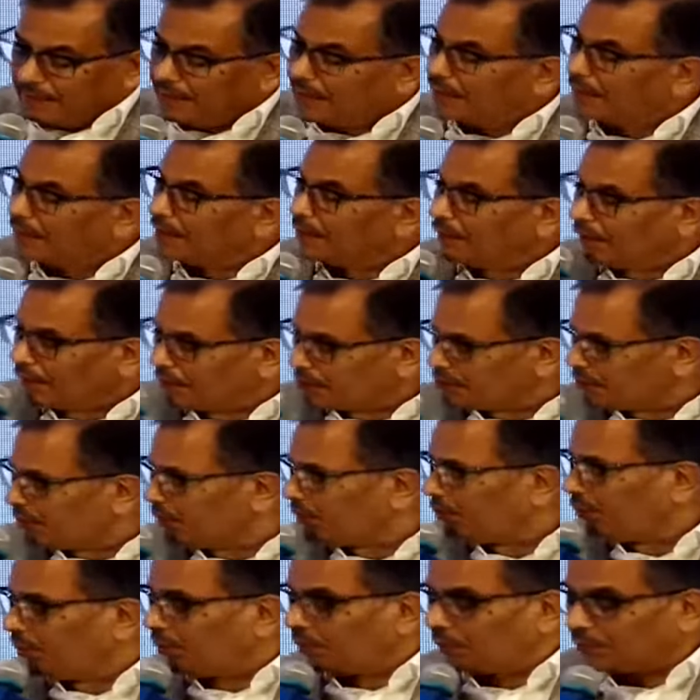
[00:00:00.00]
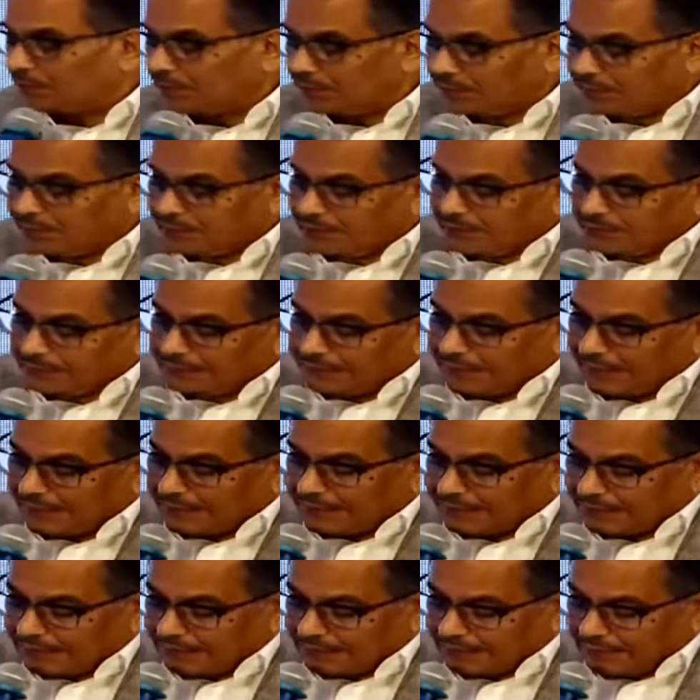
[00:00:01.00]
He also wrote
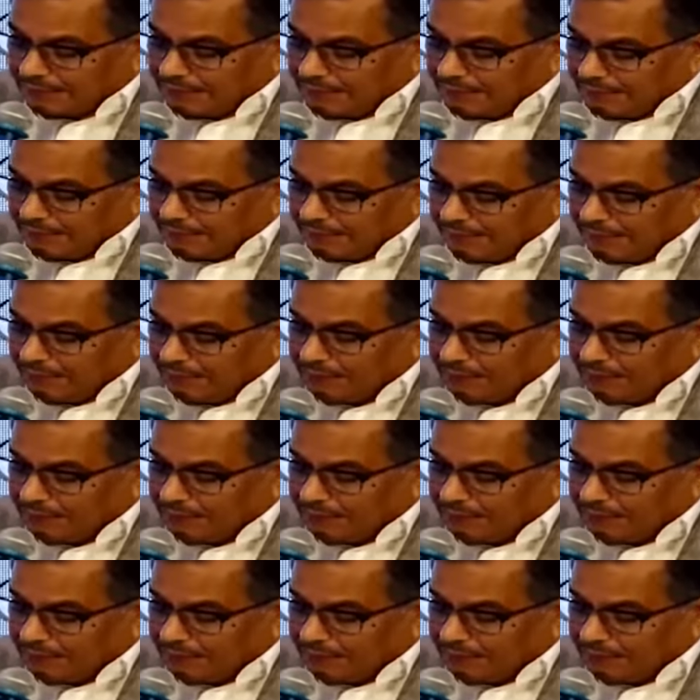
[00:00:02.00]
that he